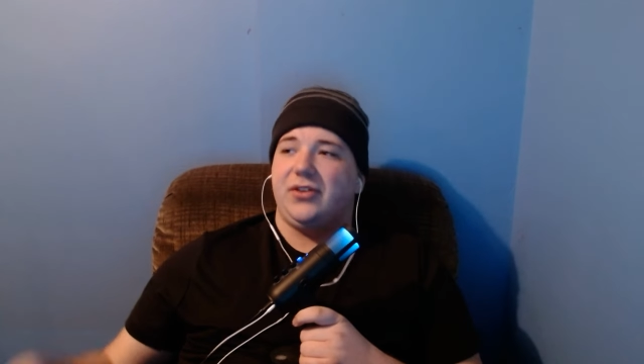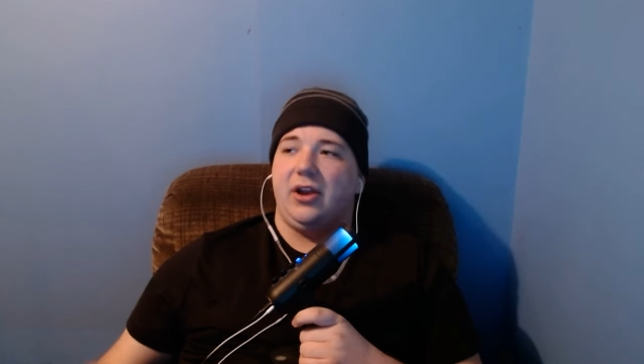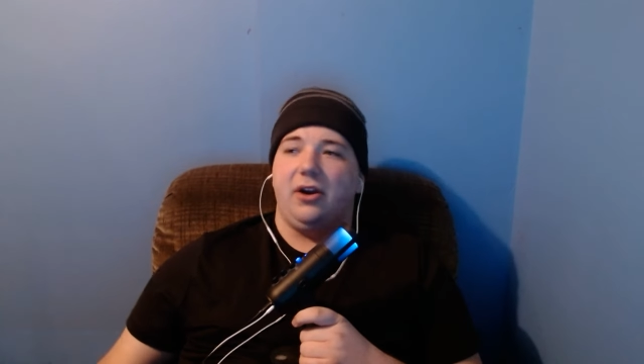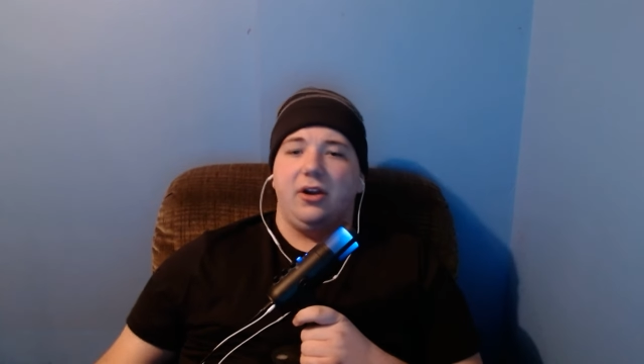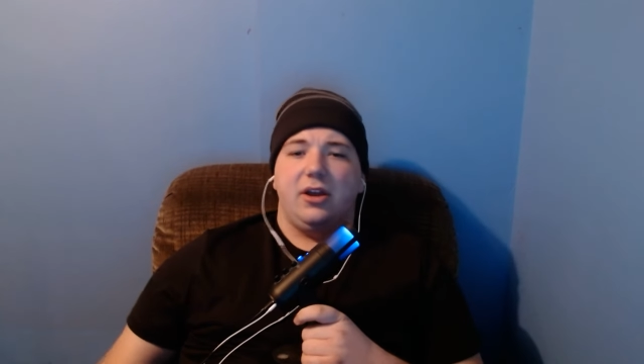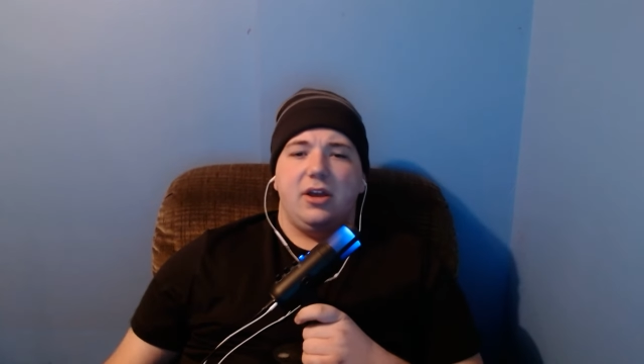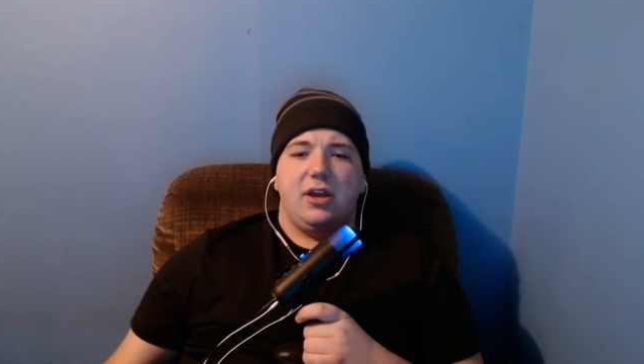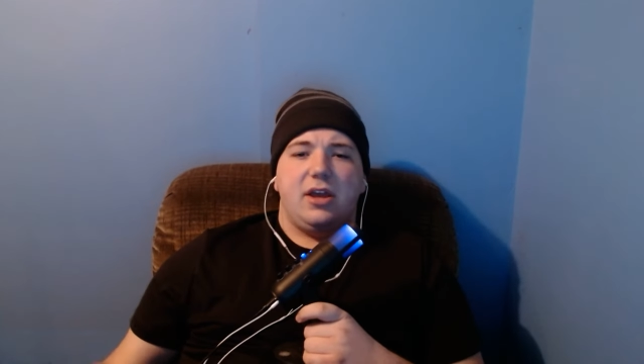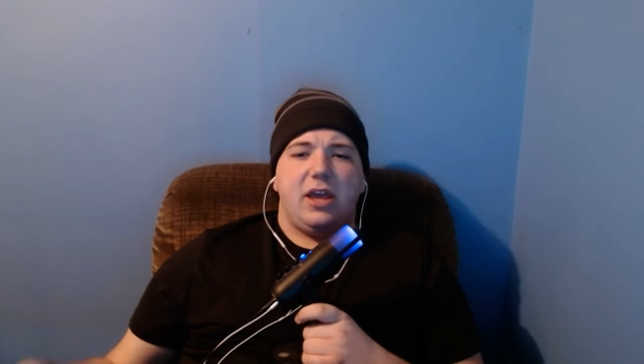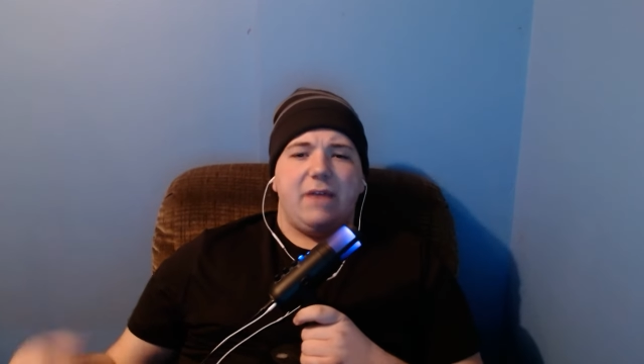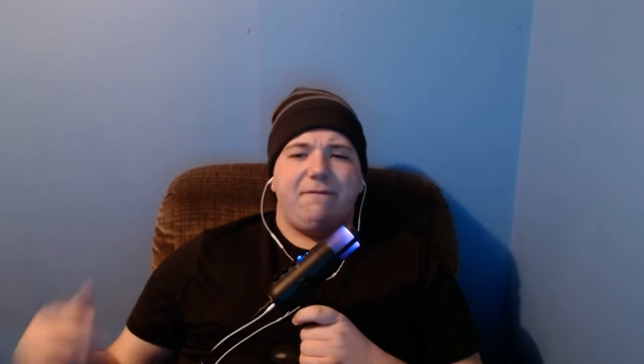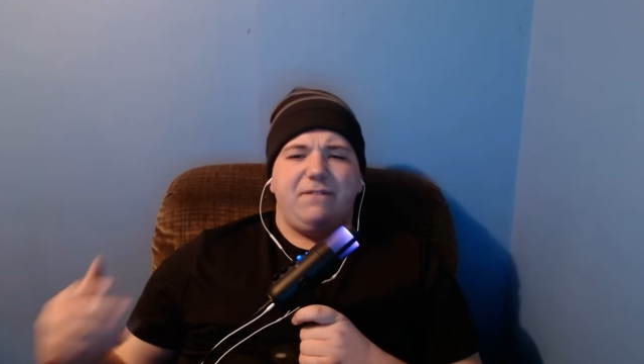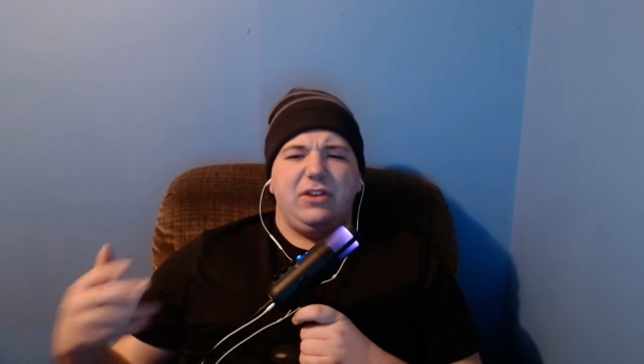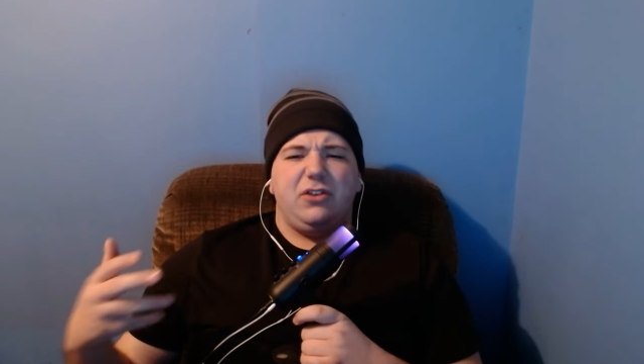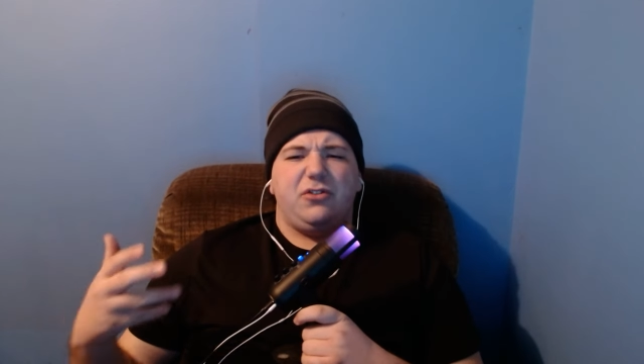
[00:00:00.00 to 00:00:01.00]
there it
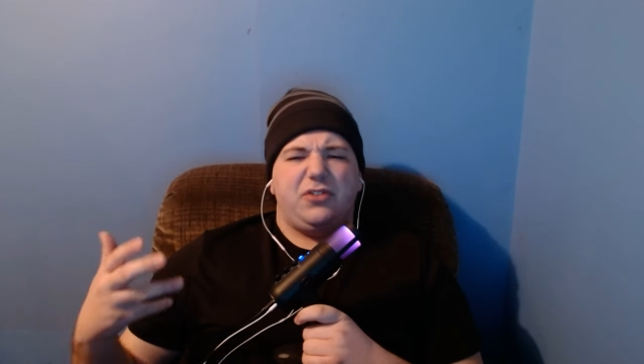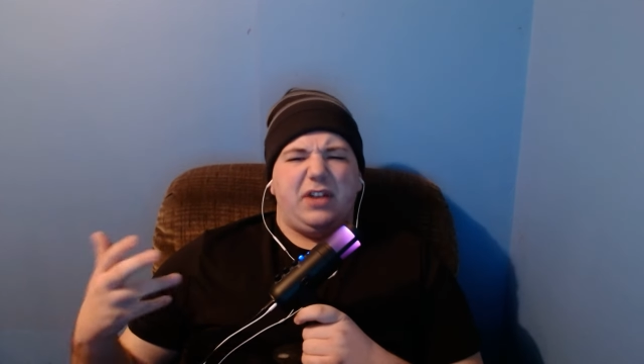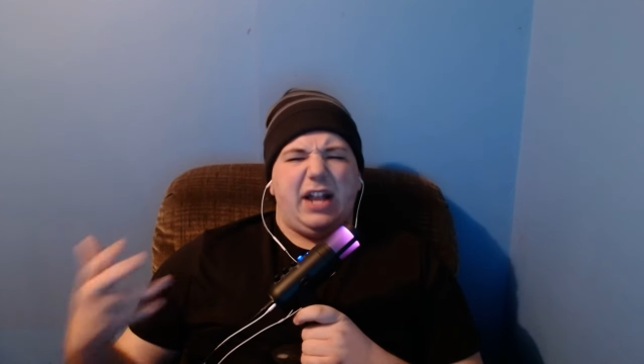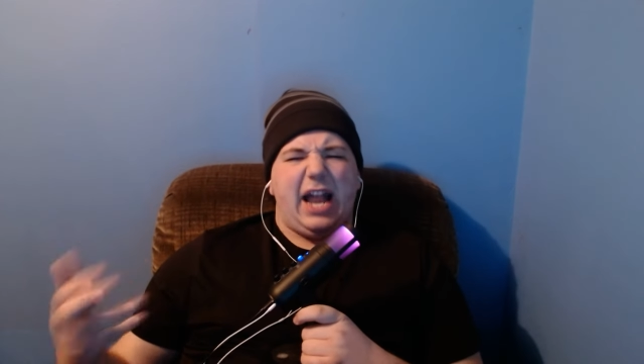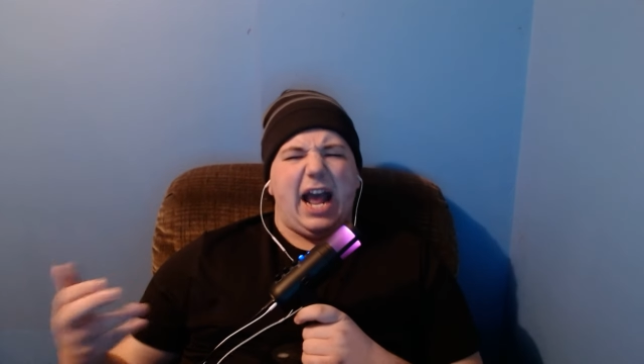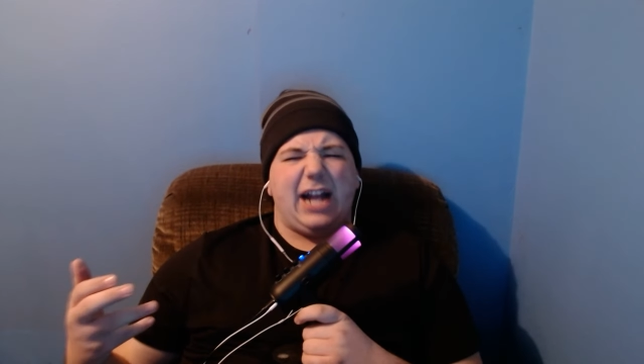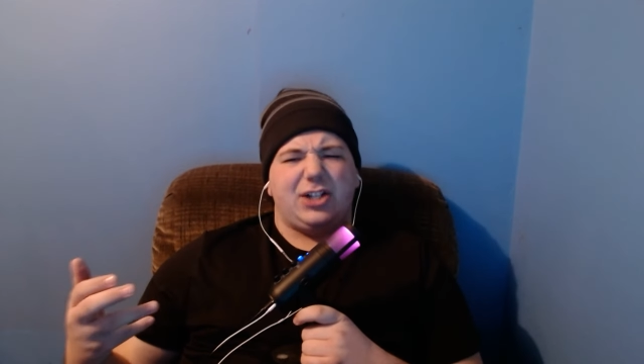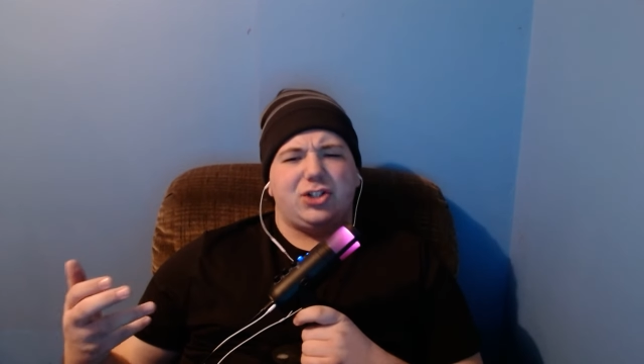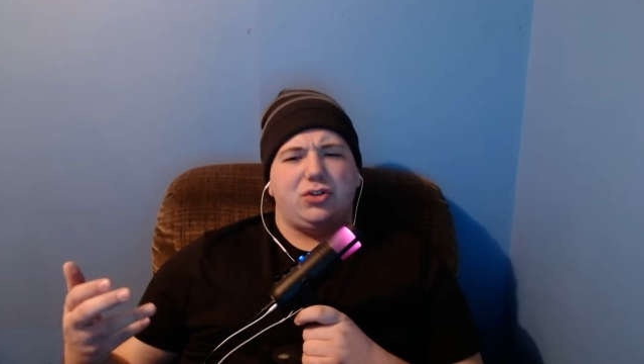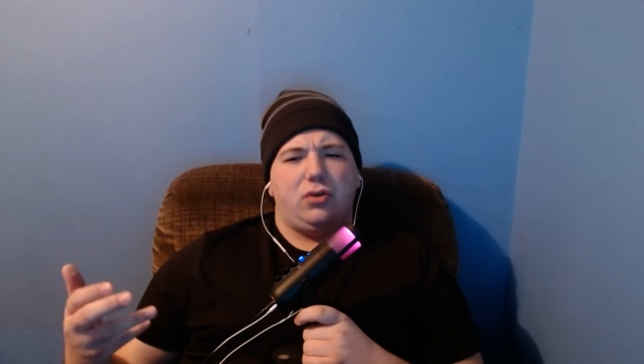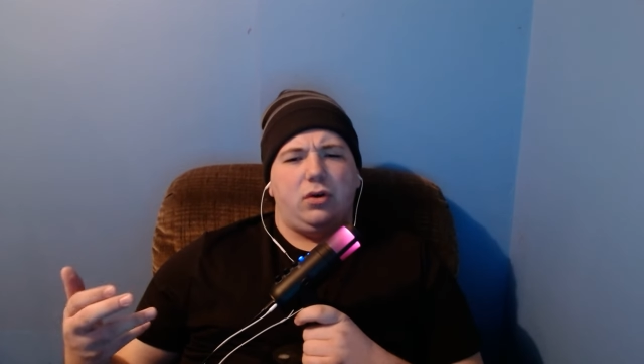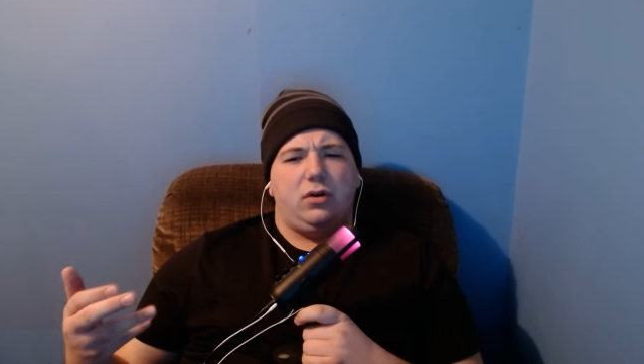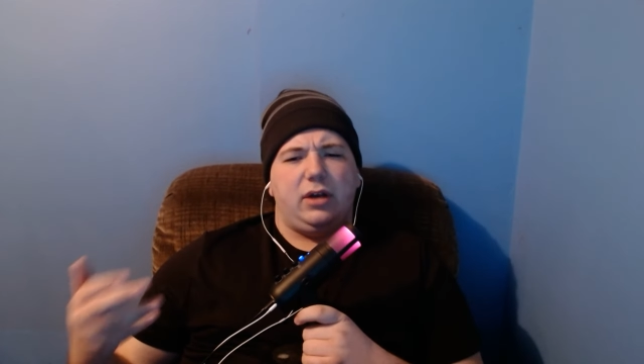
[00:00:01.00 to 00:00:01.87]
feels natural.